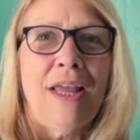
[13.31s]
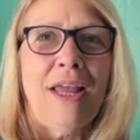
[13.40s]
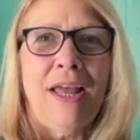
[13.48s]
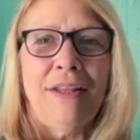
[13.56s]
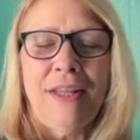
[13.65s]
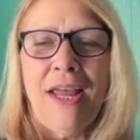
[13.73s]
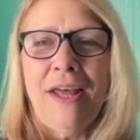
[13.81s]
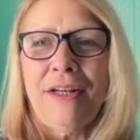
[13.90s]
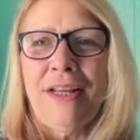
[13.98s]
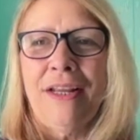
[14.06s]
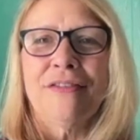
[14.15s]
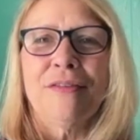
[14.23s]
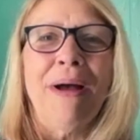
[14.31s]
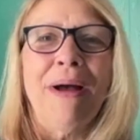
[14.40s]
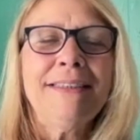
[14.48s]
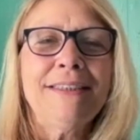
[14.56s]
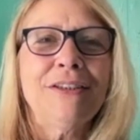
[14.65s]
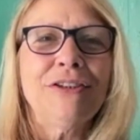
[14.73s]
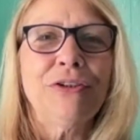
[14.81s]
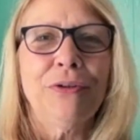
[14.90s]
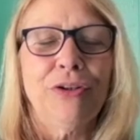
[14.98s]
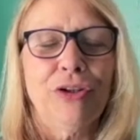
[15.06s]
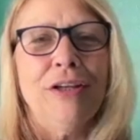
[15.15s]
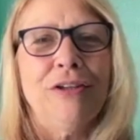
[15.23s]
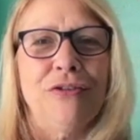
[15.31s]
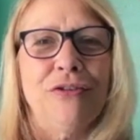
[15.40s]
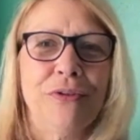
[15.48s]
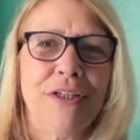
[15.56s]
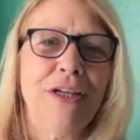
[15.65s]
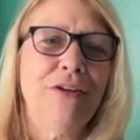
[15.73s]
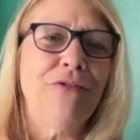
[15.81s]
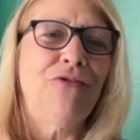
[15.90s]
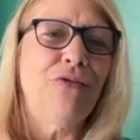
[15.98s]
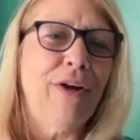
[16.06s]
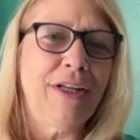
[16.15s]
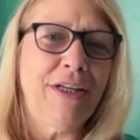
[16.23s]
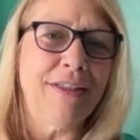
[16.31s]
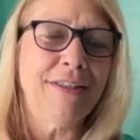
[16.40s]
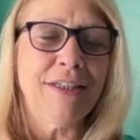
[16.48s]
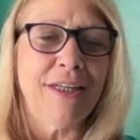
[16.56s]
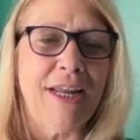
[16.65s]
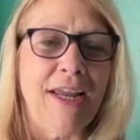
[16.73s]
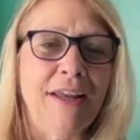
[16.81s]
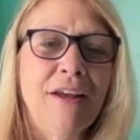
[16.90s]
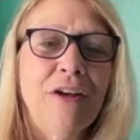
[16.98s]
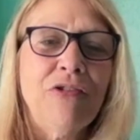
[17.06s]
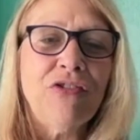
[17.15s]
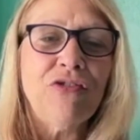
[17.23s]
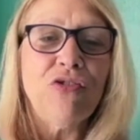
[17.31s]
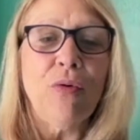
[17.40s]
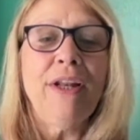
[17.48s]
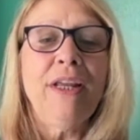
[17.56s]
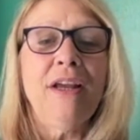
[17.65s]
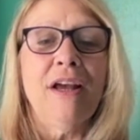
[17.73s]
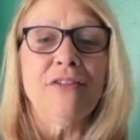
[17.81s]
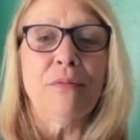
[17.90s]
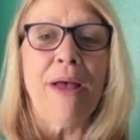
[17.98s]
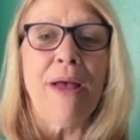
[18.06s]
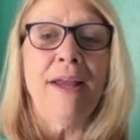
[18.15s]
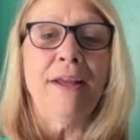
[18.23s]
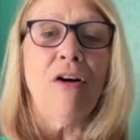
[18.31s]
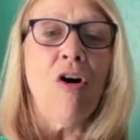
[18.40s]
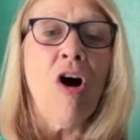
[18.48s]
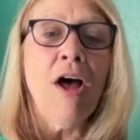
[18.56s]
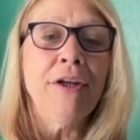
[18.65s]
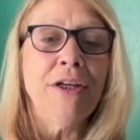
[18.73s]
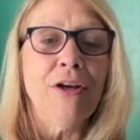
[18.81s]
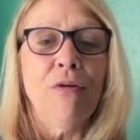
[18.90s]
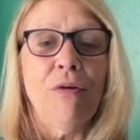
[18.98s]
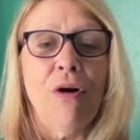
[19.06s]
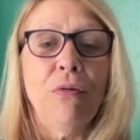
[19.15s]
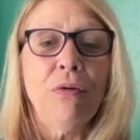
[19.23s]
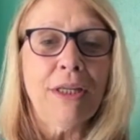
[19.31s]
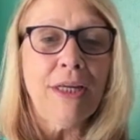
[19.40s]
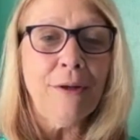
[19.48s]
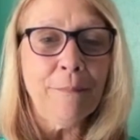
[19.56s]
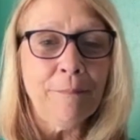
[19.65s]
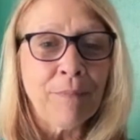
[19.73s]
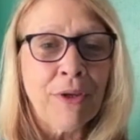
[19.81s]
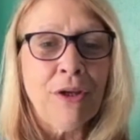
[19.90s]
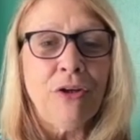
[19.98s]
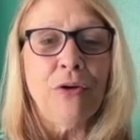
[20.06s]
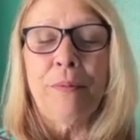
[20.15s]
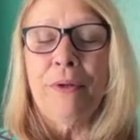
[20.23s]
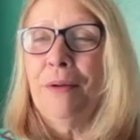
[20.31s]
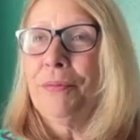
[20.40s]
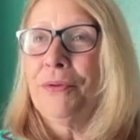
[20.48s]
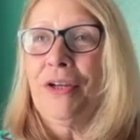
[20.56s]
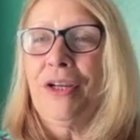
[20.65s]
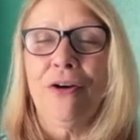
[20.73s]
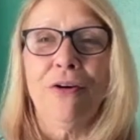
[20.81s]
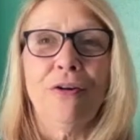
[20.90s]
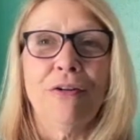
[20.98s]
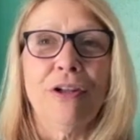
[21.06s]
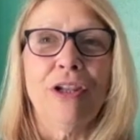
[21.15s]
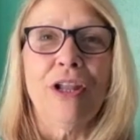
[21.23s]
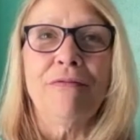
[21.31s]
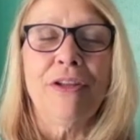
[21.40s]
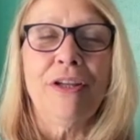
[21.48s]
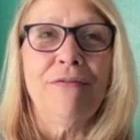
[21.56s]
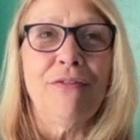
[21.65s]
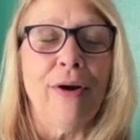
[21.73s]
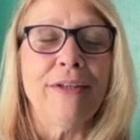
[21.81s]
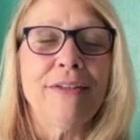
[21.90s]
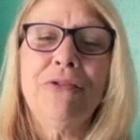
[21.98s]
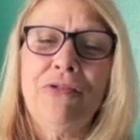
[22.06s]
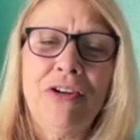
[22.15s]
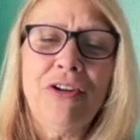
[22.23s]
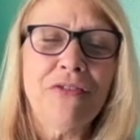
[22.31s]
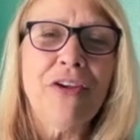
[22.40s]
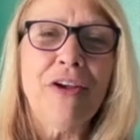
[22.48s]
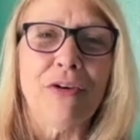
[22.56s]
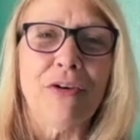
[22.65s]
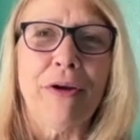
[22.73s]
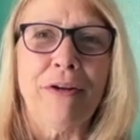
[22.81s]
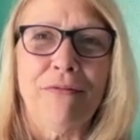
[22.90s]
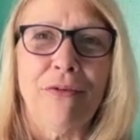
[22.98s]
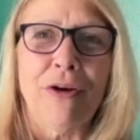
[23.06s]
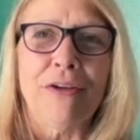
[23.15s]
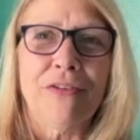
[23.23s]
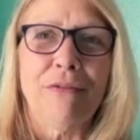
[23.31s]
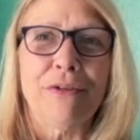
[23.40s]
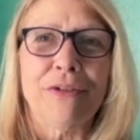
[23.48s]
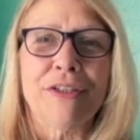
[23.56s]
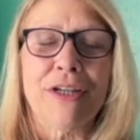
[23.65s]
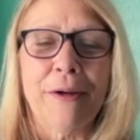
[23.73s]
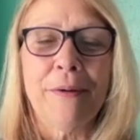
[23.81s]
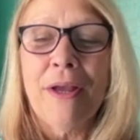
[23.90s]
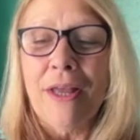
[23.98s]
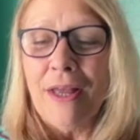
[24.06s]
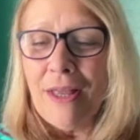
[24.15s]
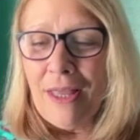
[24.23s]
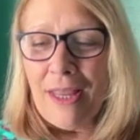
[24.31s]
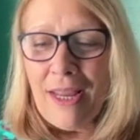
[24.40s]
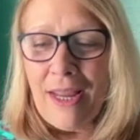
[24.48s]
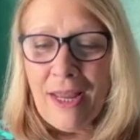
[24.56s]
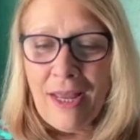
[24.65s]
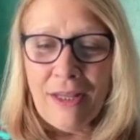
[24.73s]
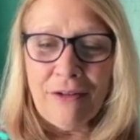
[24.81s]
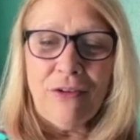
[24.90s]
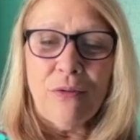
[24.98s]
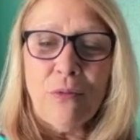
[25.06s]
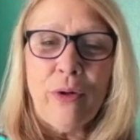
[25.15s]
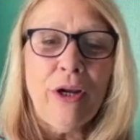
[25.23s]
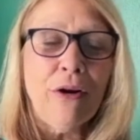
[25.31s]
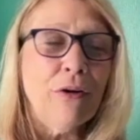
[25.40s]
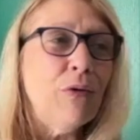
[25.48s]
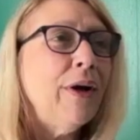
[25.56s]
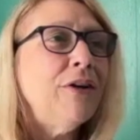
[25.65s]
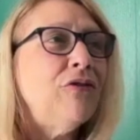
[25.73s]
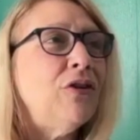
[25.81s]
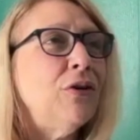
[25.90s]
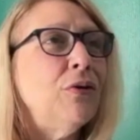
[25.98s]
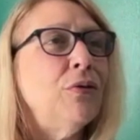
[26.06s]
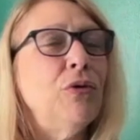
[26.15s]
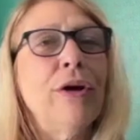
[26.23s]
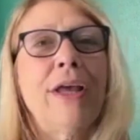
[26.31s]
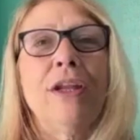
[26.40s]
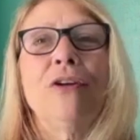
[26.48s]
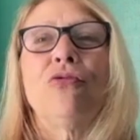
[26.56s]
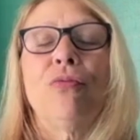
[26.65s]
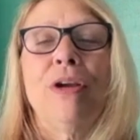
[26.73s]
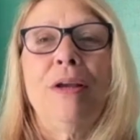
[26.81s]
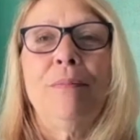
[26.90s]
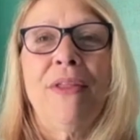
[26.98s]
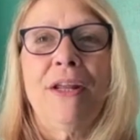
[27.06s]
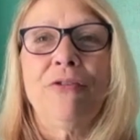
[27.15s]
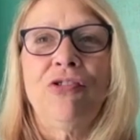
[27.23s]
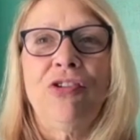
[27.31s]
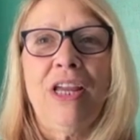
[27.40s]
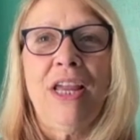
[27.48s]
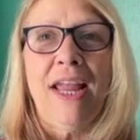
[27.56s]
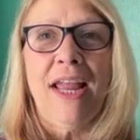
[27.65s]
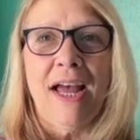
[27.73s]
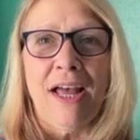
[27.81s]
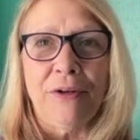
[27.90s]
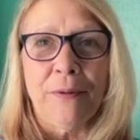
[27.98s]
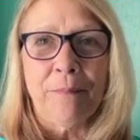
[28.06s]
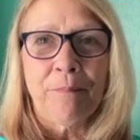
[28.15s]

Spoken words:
and that is my sister-in-law Suzie is joining us today. She's joining us by audio only. You'll be able to hear her lovely voice, and she does have a great voice, I will say. And we are going to look at a dream that she had